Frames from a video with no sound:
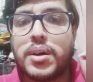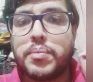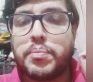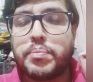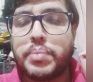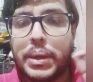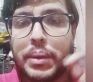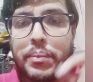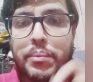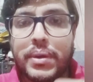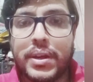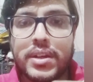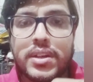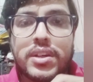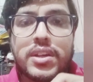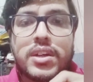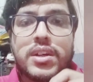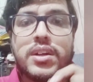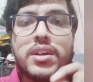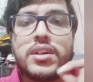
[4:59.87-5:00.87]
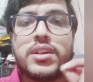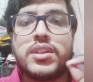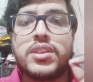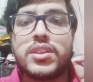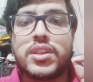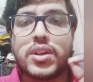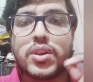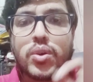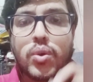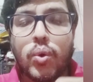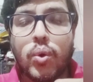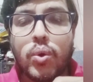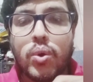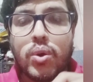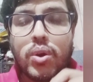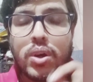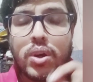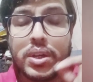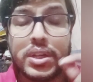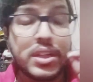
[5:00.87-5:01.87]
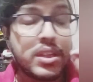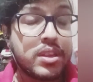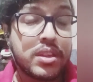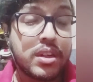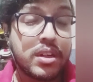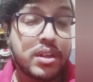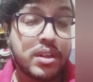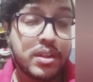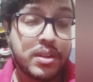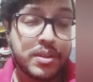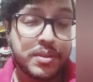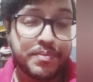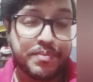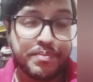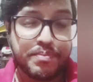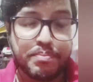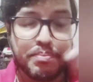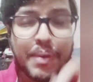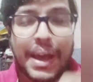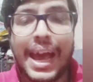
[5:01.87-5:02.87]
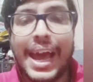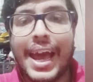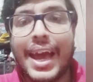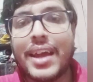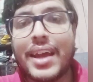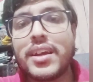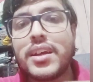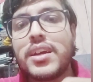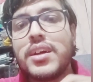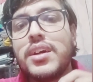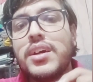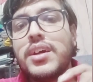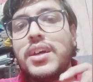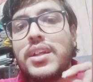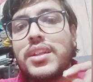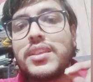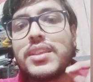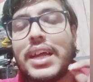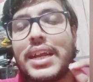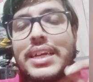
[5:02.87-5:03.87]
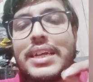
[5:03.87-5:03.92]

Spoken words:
payment in the bank, then